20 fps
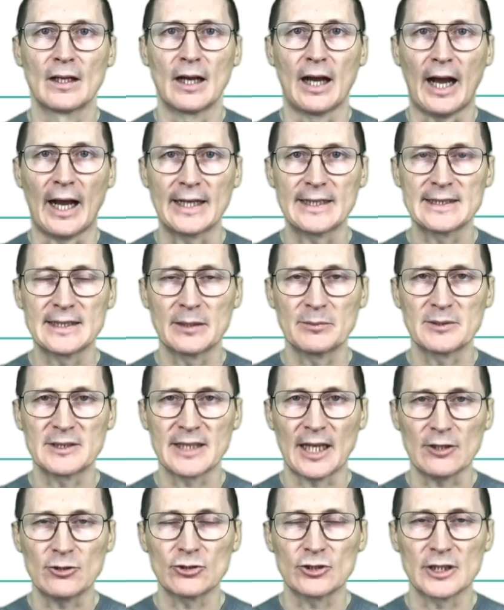Accept
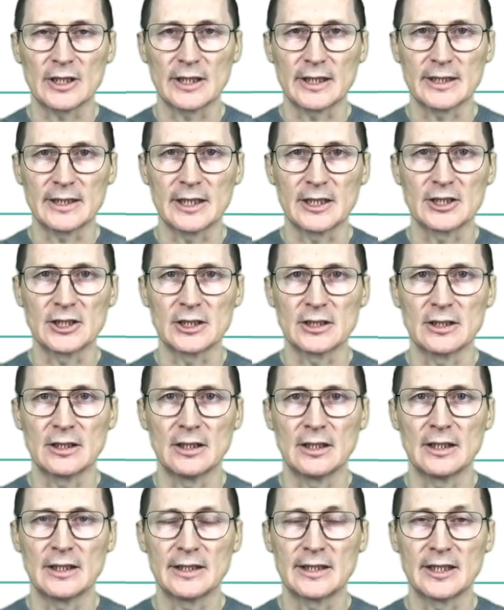status annotation
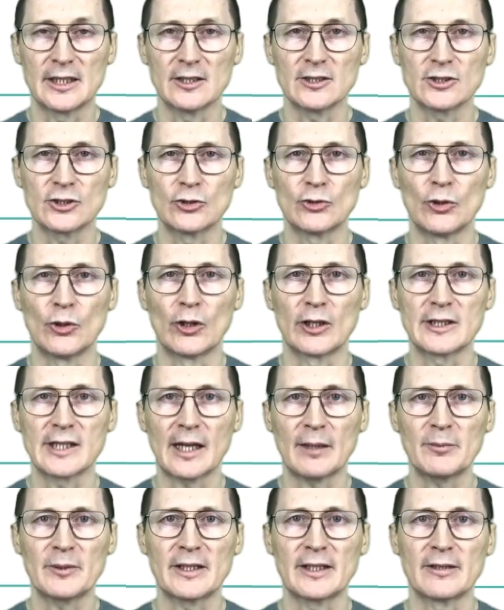tells the
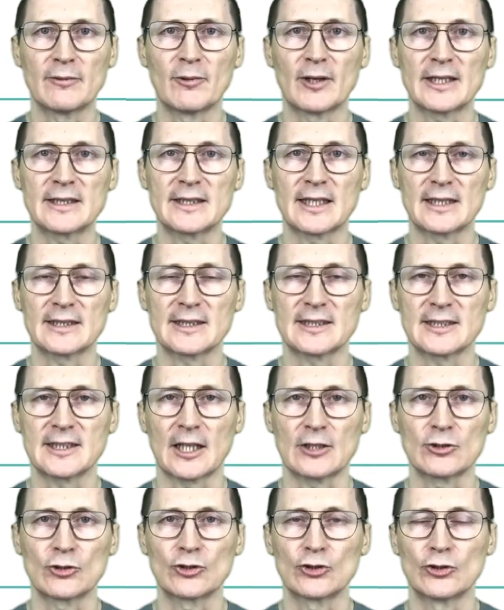library what task
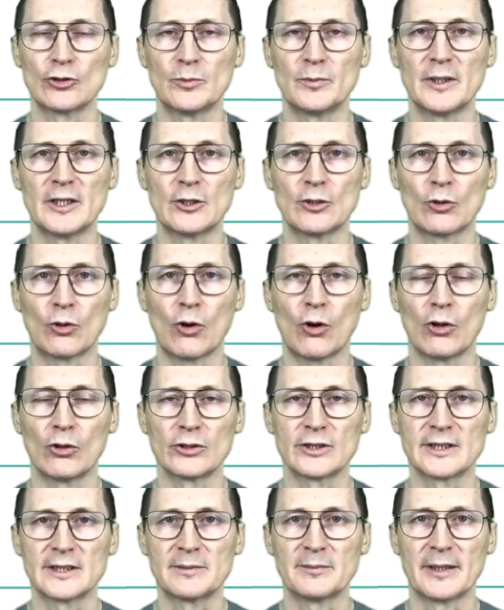status should be to call
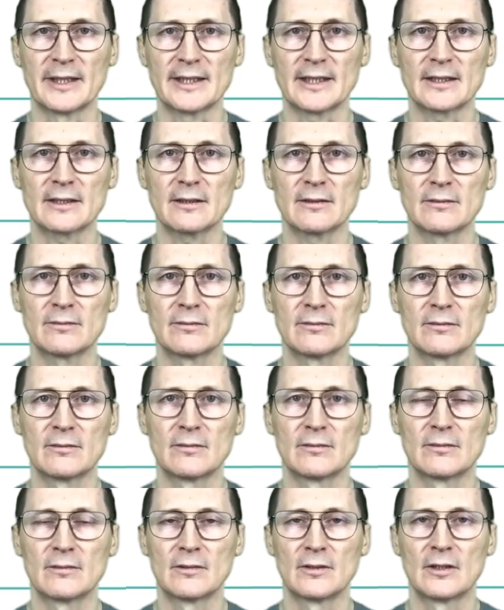this method.
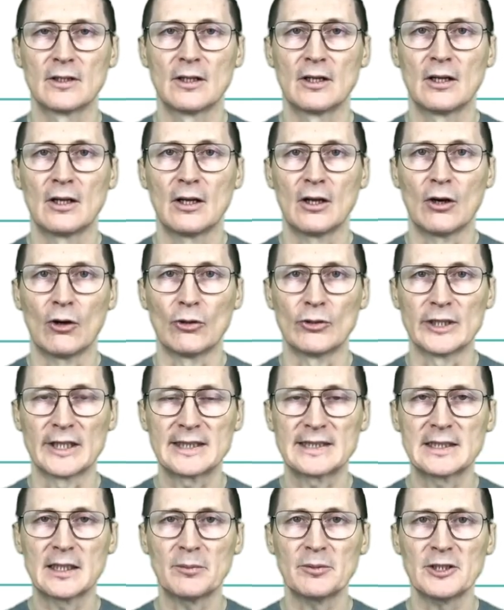On
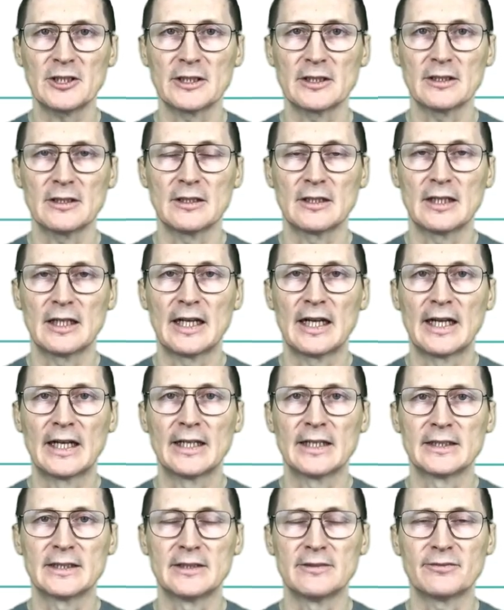exception
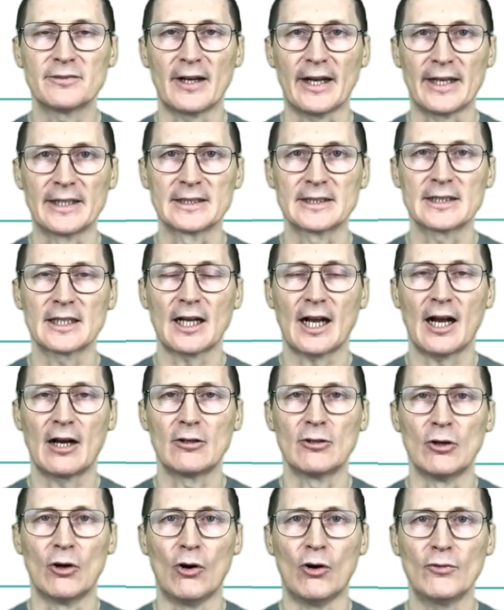defines
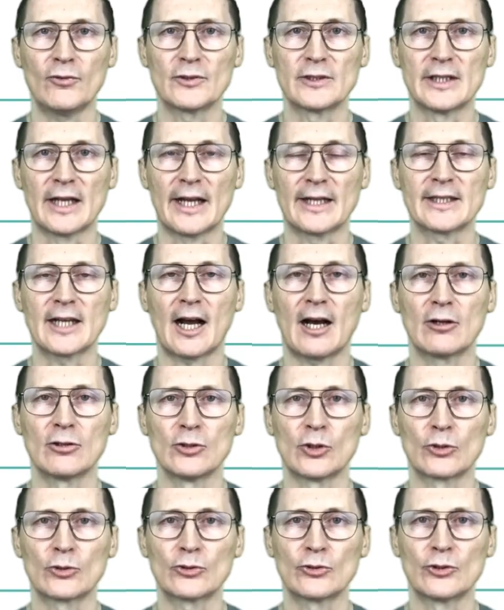how often and how
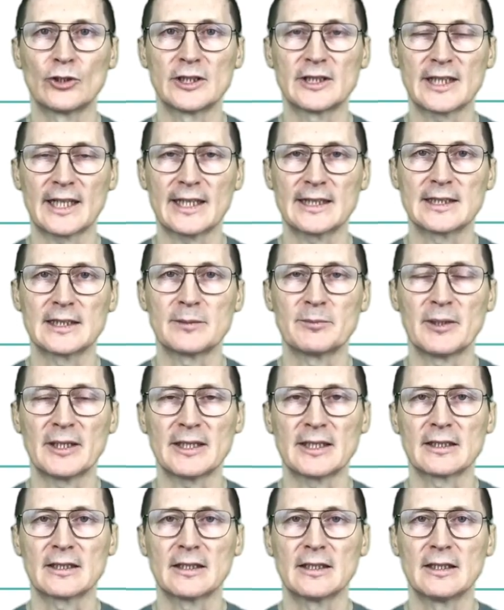long to retry this
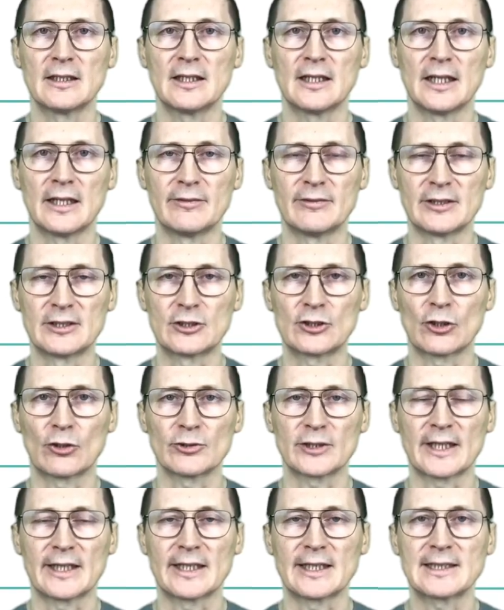method if it
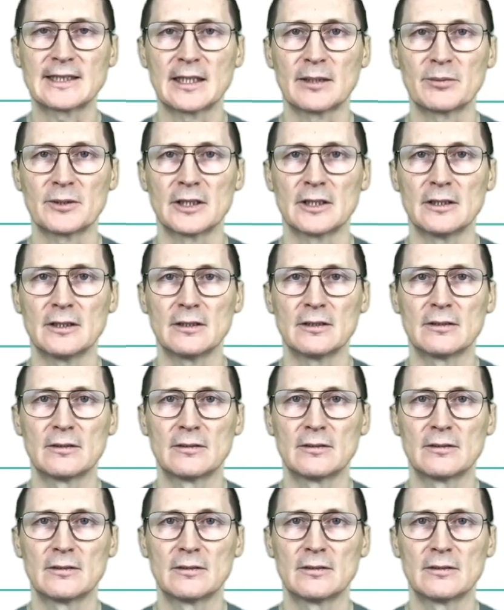throws an exception,